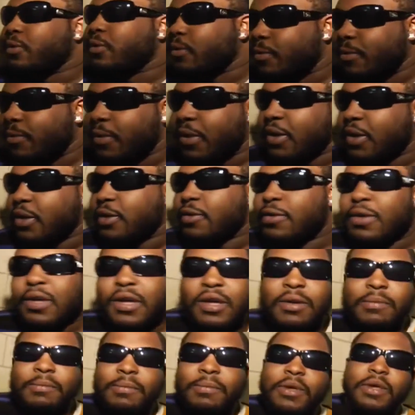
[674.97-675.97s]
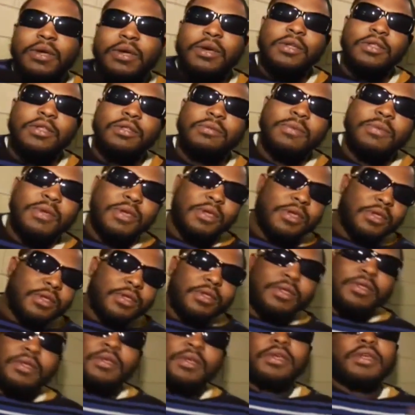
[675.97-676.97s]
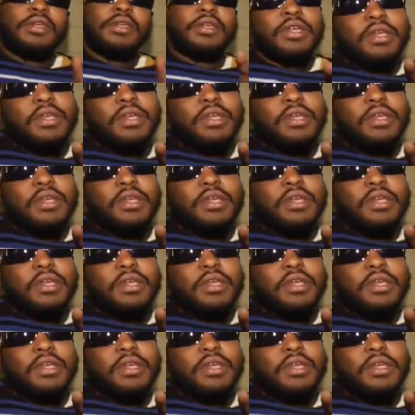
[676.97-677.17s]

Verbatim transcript: was shut down around 2011,